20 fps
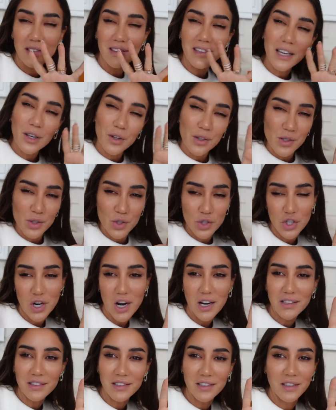
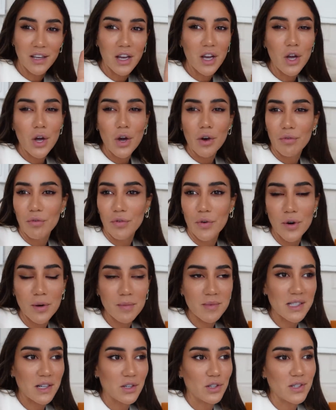deconstructed
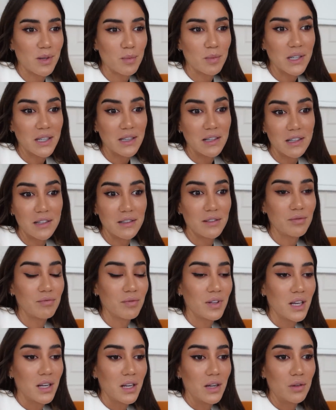forms are something that
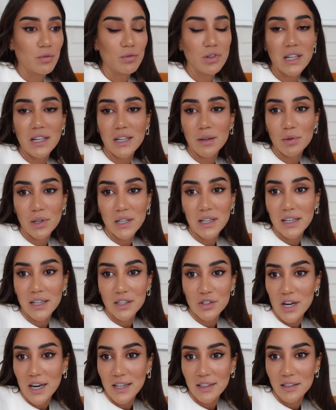really, really
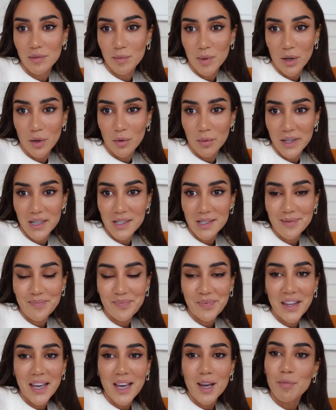attracted me
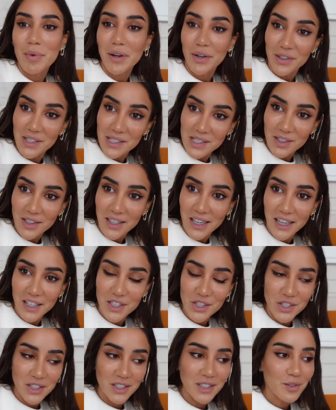always. But on this
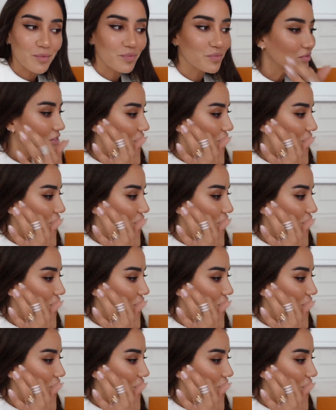occasion,